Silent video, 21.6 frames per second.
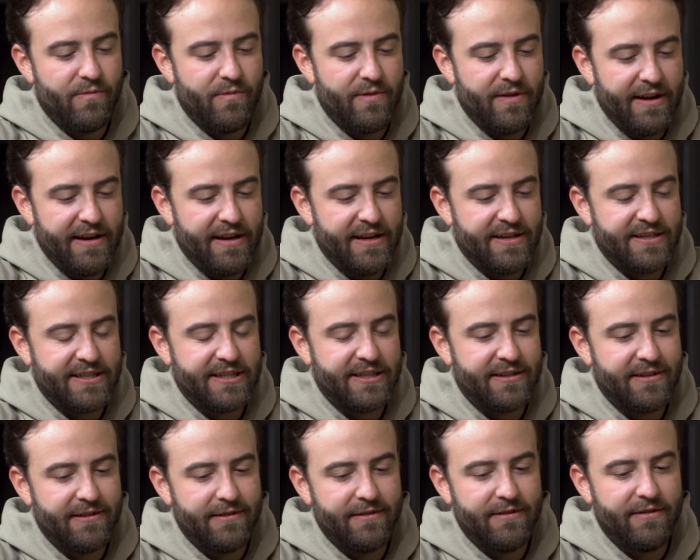I
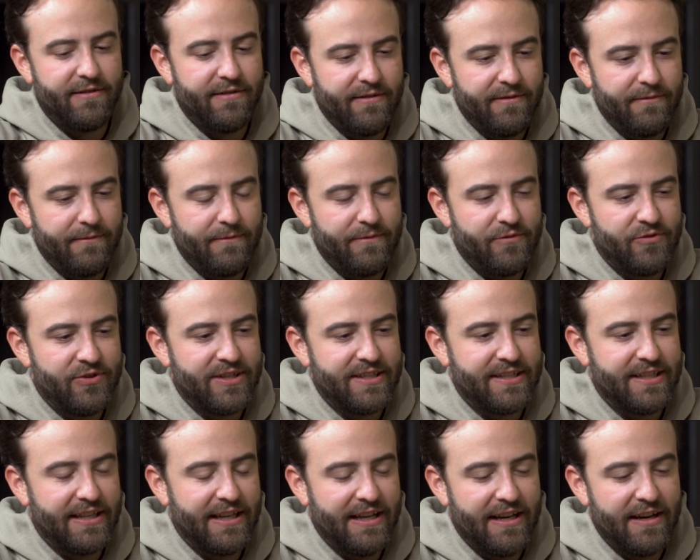guess
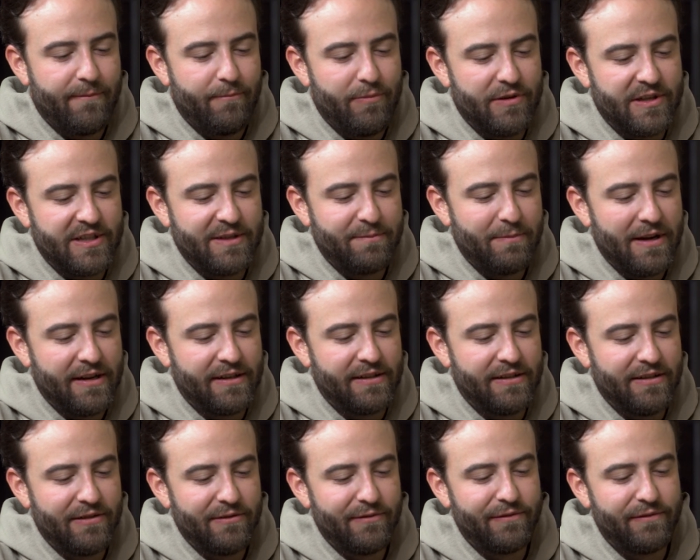just to get a
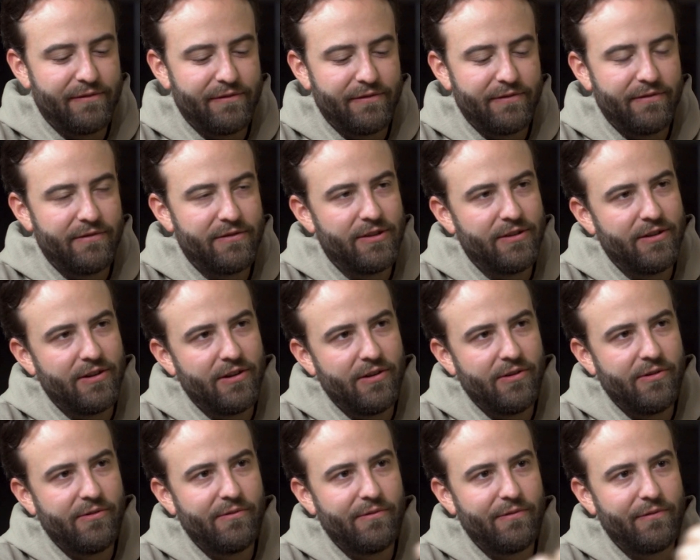perspective,
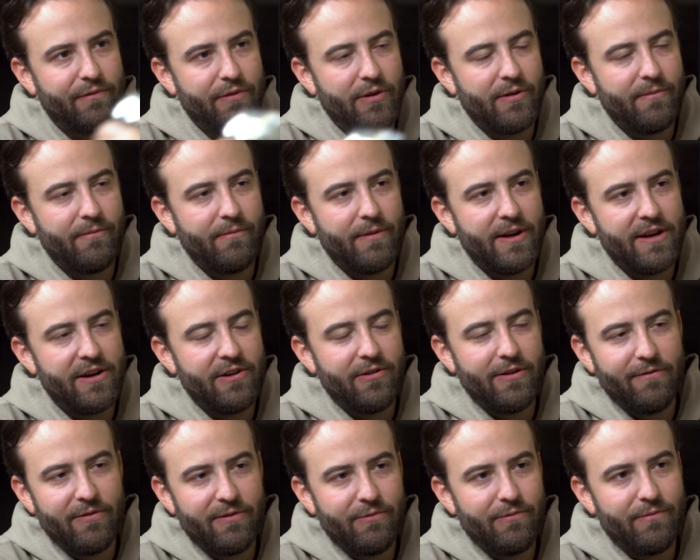from, I know
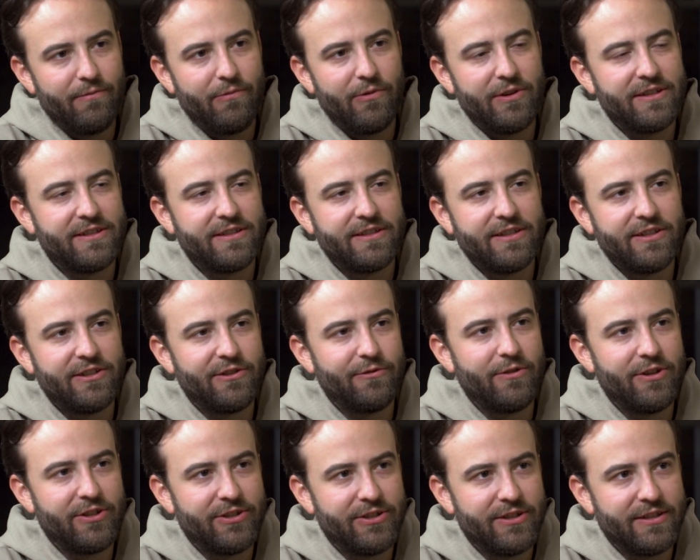everyone's
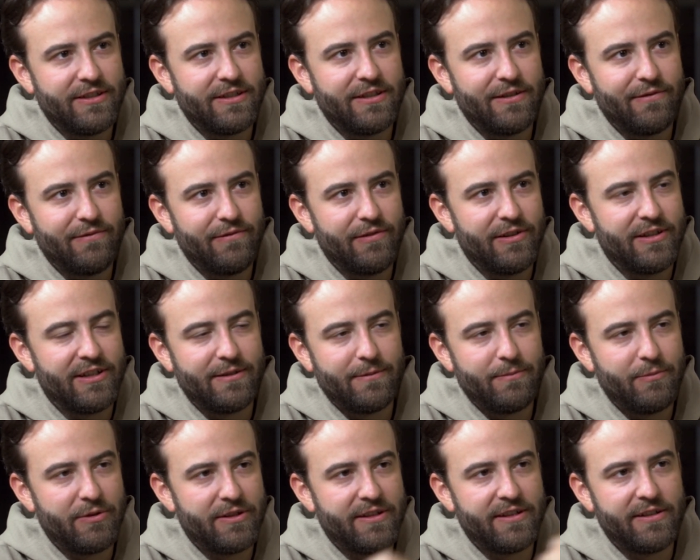situation is different,
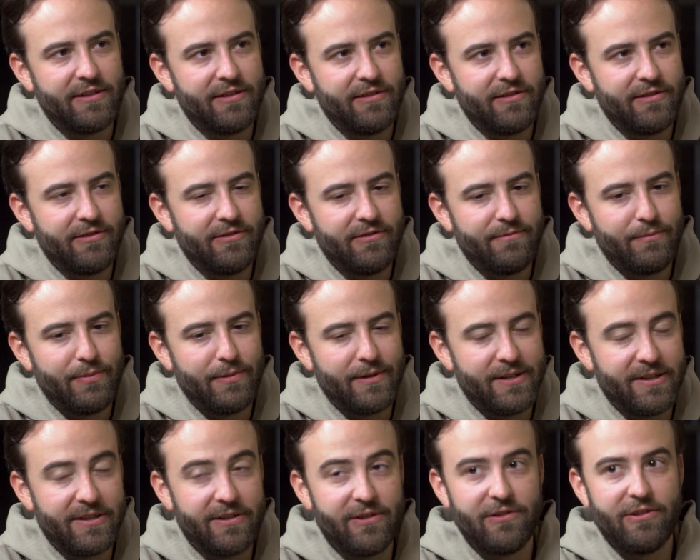
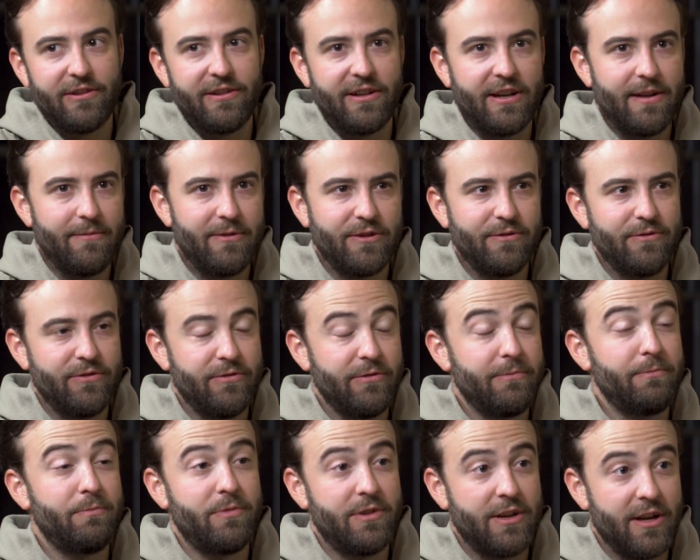particularly coming to a new
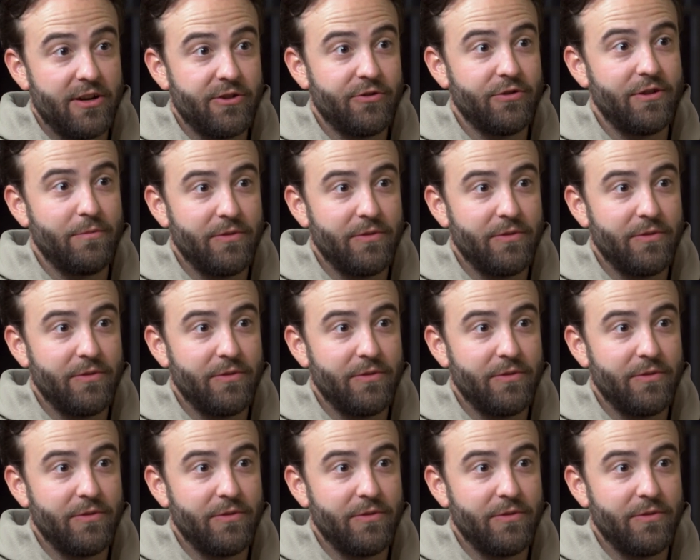country,